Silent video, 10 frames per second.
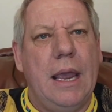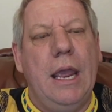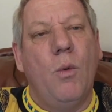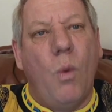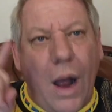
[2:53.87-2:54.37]

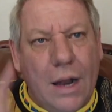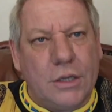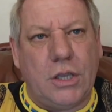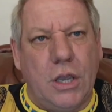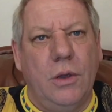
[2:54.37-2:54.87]
He
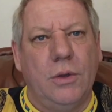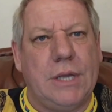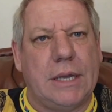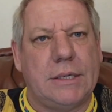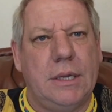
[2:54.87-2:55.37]
wants to
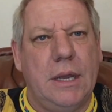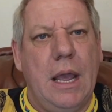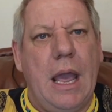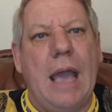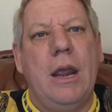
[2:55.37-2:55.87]
use us.
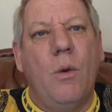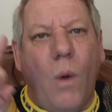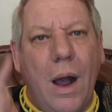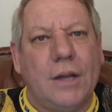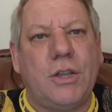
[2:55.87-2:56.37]
And he
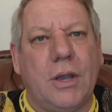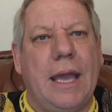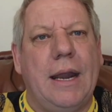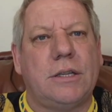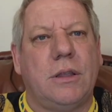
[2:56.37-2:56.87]
wants to
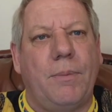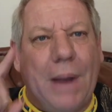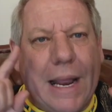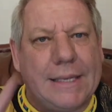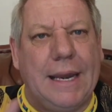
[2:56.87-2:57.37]
get us to the
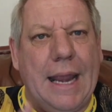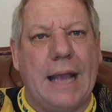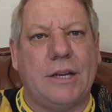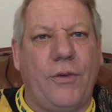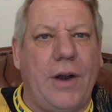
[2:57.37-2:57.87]
place that he
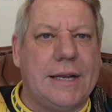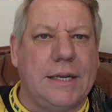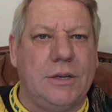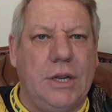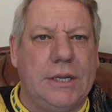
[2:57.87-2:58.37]
has for us
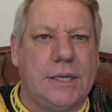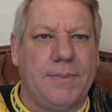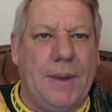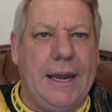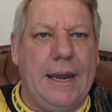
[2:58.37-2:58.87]
in
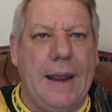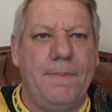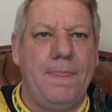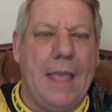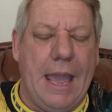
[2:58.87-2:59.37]
Jesus' mighty name.
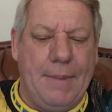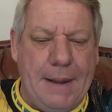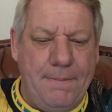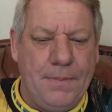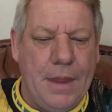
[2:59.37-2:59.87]

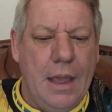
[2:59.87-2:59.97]
Amen.